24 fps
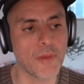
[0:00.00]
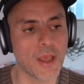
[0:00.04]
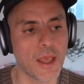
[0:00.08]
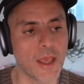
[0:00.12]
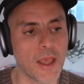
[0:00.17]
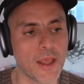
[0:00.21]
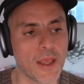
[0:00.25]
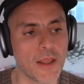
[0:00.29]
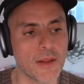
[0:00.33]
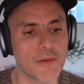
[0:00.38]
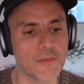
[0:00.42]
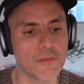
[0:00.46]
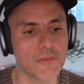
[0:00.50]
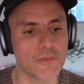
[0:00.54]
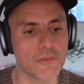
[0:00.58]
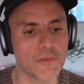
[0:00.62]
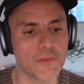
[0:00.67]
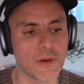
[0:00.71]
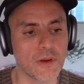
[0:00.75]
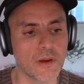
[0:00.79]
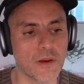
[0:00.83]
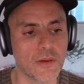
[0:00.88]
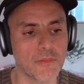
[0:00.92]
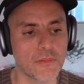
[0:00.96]
And,
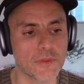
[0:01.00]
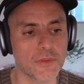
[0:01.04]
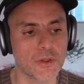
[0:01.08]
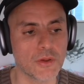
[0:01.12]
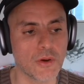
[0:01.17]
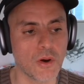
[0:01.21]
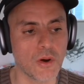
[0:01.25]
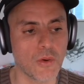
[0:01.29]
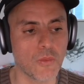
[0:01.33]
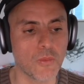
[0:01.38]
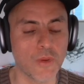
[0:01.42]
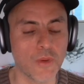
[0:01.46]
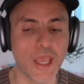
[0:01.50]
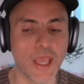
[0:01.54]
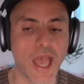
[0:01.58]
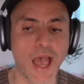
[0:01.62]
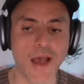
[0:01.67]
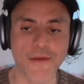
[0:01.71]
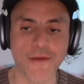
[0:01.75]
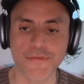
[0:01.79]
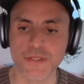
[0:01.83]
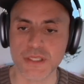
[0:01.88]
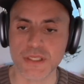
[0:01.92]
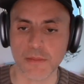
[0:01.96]
we
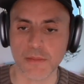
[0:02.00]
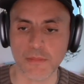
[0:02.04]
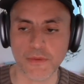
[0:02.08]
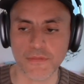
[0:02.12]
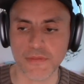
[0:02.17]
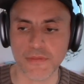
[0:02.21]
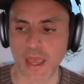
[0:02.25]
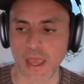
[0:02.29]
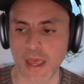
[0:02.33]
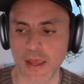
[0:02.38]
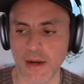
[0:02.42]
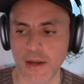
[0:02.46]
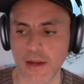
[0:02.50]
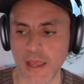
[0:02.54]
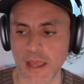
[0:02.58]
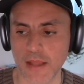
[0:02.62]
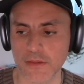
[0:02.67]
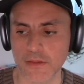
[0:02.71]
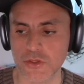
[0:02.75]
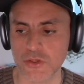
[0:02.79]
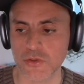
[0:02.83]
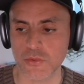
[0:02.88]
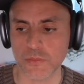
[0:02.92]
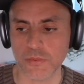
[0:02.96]
have some of that at
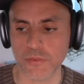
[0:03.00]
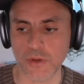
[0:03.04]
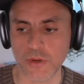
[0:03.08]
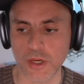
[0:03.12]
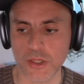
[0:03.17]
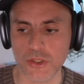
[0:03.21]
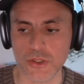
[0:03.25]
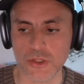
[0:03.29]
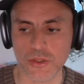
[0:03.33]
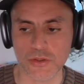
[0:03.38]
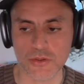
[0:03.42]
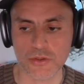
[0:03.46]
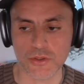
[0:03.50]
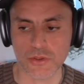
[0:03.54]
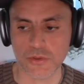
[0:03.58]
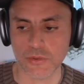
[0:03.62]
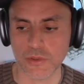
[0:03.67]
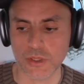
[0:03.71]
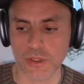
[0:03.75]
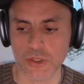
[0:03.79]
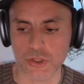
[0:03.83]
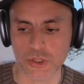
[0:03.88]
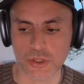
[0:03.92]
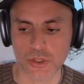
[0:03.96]
Superagent. So you
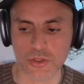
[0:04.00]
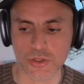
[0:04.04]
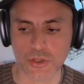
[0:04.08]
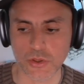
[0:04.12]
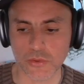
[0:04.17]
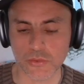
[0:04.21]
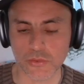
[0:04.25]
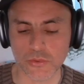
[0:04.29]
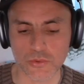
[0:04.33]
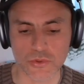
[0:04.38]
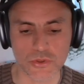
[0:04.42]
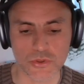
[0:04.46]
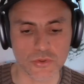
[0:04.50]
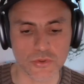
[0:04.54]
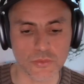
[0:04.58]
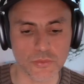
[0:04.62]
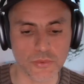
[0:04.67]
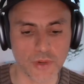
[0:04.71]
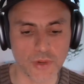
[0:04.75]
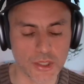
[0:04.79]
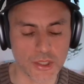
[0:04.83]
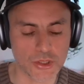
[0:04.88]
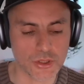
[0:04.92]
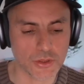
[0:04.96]
can just go to
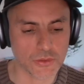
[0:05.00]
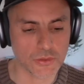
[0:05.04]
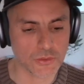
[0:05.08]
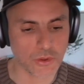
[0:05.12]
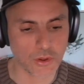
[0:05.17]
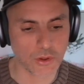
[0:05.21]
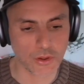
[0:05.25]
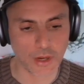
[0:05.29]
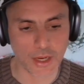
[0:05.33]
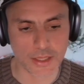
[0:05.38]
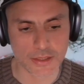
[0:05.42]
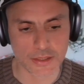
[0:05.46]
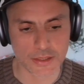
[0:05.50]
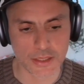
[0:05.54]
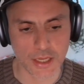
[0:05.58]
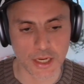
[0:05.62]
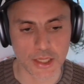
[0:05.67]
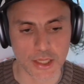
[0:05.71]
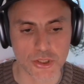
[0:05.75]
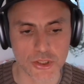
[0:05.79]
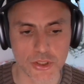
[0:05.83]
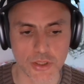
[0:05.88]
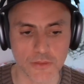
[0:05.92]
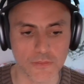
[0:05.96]

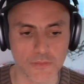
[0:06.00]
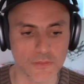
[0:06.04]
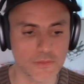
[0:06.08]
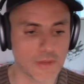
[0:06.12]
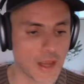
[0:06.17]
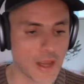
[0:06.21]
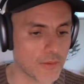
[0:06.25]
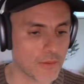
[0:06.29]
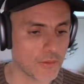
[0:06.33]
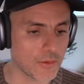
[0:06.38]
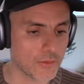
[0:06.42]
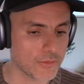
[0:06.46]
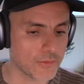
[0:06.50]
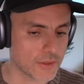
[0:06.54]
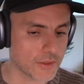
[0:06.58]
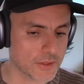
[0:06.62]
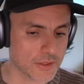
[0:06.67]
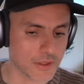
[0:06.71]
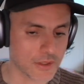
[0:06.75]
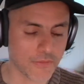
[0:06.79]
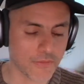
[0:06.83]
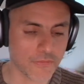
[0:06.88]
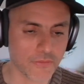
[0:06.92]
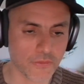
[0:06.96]
superagent.sh and download the
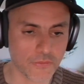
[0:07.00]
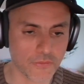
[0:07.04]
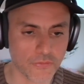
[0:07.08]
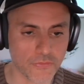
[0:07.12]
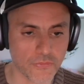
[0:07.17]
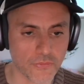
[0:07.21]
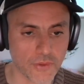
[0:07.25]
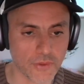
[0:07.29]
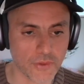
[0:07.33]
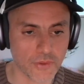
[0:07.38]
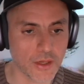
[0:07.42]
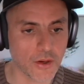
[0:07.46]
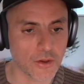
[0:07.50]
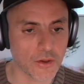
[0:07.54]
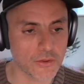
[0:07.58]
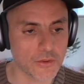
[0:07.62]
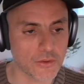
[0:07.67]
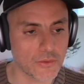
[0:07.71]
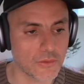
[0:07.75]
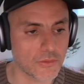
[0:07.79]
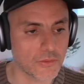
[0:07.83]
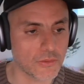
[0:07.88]
stuff for free on your